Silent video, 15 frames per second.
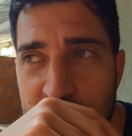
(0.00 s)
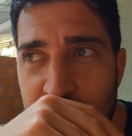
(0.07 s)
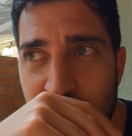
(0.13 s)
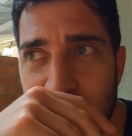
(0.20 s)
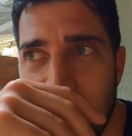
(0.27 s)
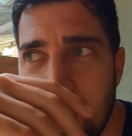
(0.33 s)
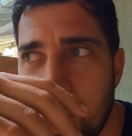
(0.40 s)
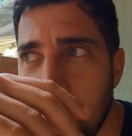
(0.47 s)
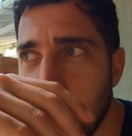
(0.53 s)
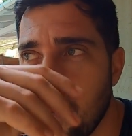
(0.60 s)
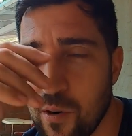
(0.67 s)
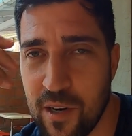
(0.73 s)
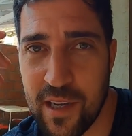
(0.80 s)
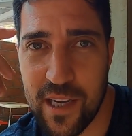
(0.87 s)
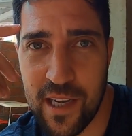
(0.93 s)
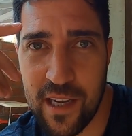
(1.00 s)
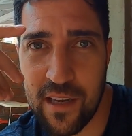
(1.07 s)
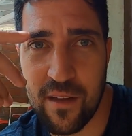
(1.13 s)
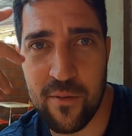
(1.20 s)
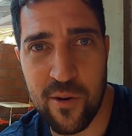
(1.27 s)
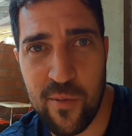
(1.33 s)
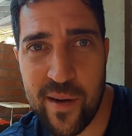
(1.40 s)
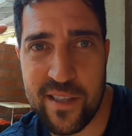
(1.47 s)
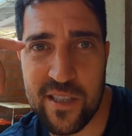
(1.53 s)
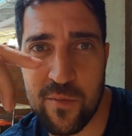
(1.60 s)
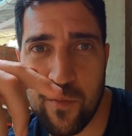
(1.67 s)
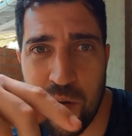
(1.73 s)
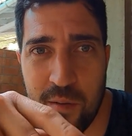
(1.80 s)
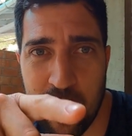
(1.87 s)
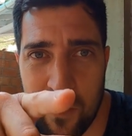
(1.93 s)
So we're gonna eat, then we'll go back to
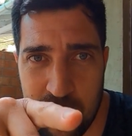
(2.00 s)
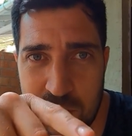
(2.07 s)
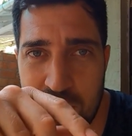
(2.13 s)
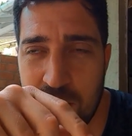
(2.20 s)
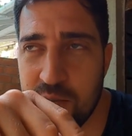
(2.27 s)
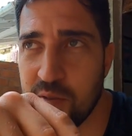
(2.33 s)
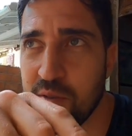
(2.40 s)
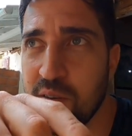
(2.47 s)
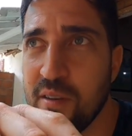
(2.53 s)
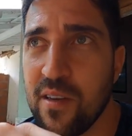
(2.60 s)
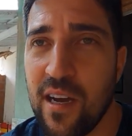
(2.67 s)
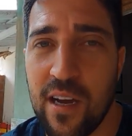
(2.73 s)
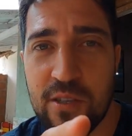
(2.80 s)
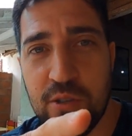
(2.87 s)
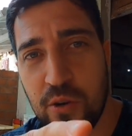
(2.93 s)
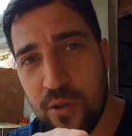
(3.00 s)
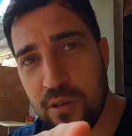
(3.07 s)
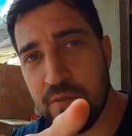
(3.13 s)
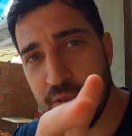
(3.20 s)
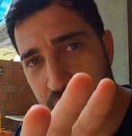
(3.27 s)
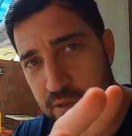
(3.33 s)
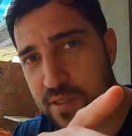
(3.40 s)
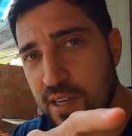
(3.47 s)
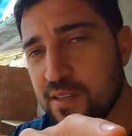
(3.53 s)
the pueblo. Stay tuned. I'll show you the food,